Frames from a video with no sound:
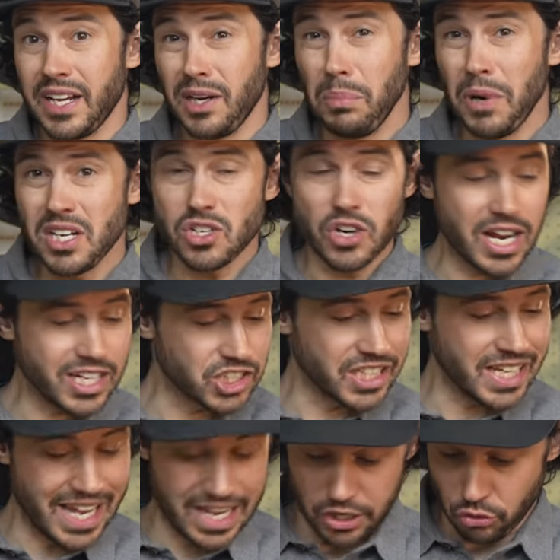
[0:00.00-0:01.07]
Handlebars are
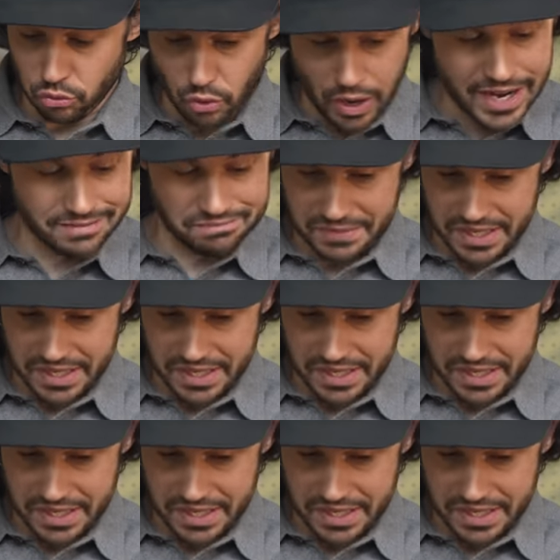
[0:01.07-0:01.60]
actually a great